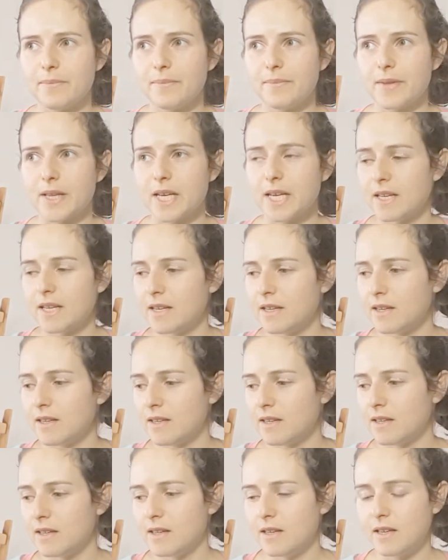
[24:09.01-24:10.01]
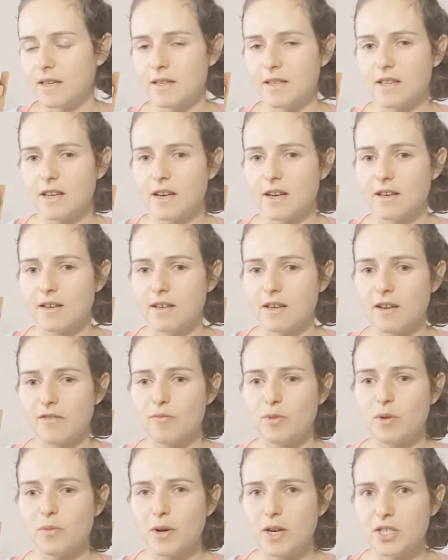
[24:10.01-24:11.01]
And I've
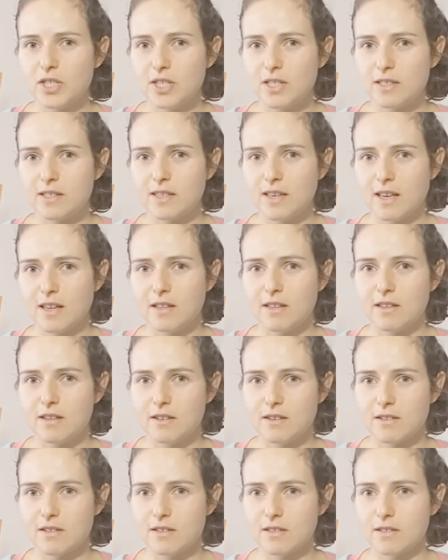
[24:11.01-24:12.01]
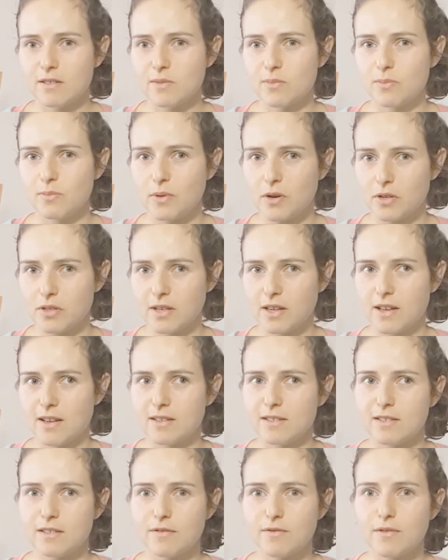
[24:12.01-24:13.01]
been watching Skandir's
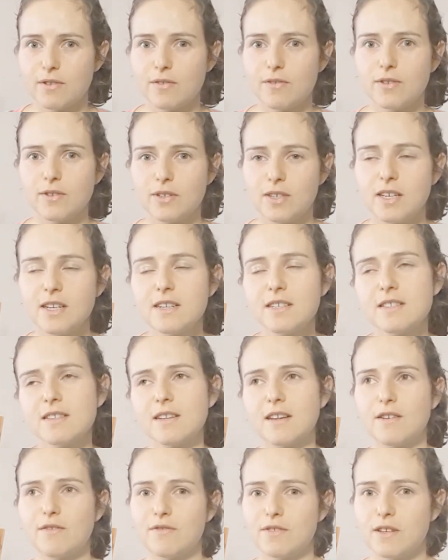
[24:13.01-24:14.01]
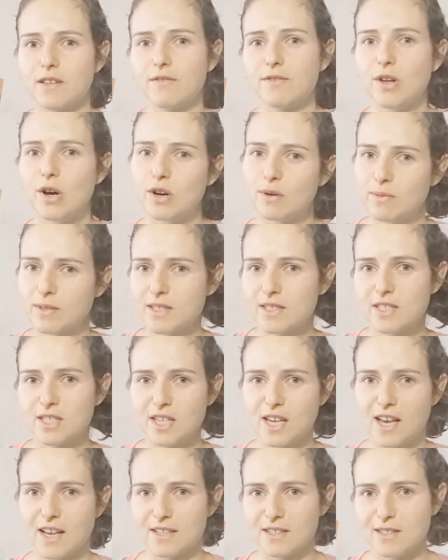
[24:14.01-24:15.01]
podcast for a few years, and every Vlogmas she
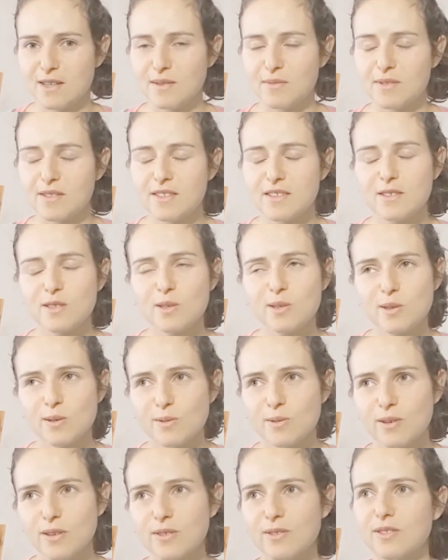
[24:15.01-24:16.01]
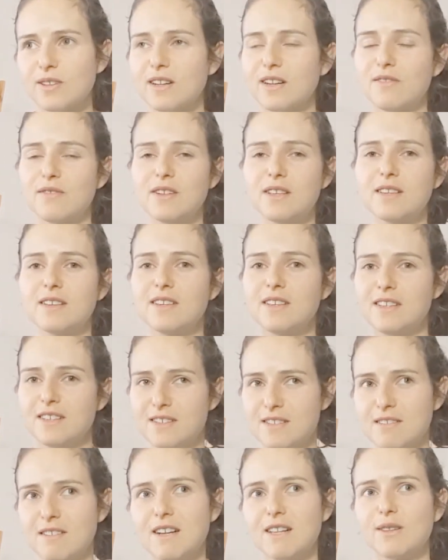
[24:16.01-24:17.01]
has them, and they're so cute. And every year
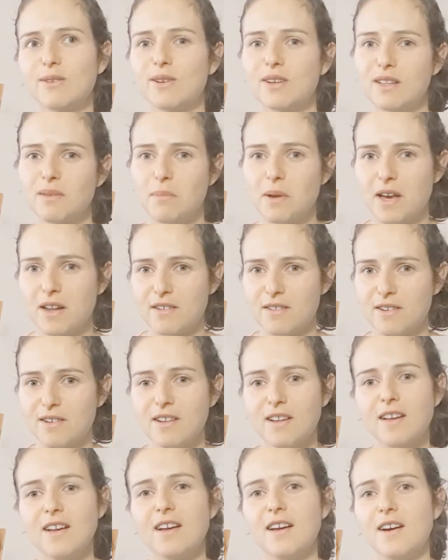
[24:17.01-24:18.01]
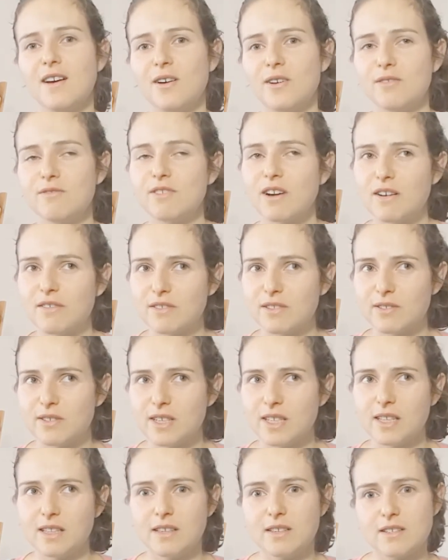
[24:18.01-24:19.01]
I look at the pattern on Ravelry,
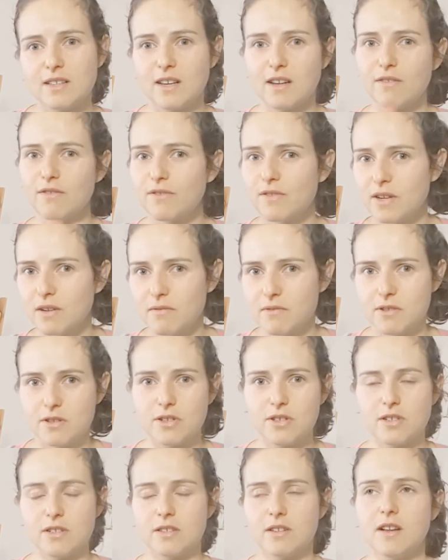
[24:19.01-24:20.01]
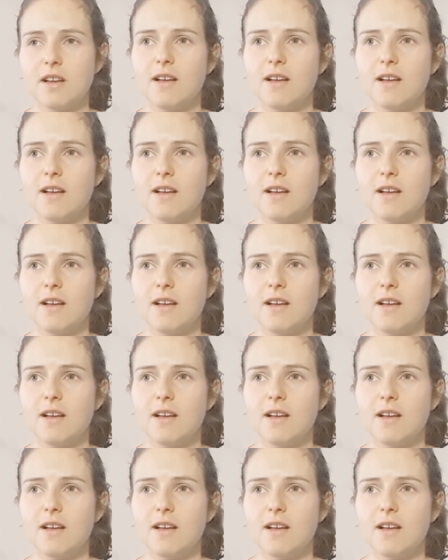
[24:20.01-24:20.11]
and there's like a free version,